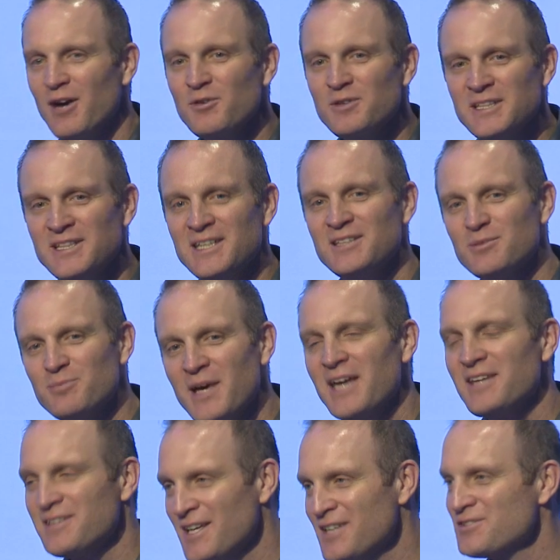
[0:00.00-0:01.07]
only need to pay
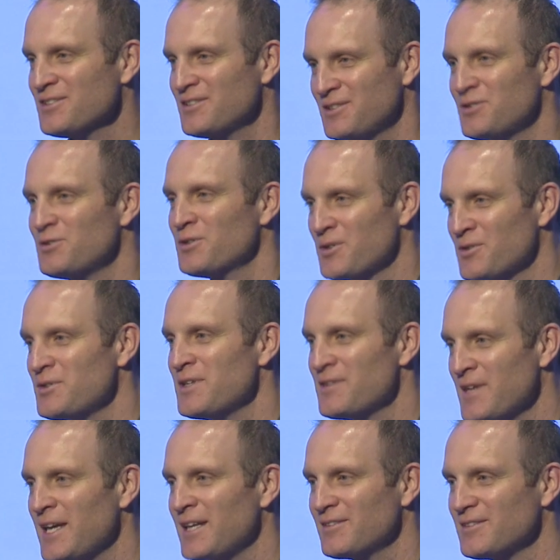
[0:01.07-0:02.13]
attention to 2 or 3
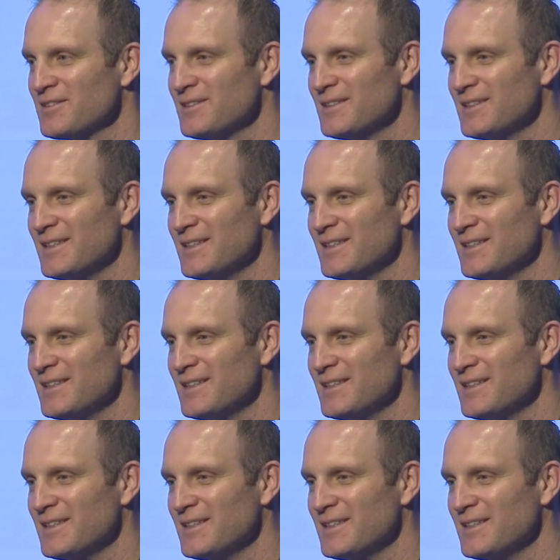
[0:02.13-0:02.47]
things.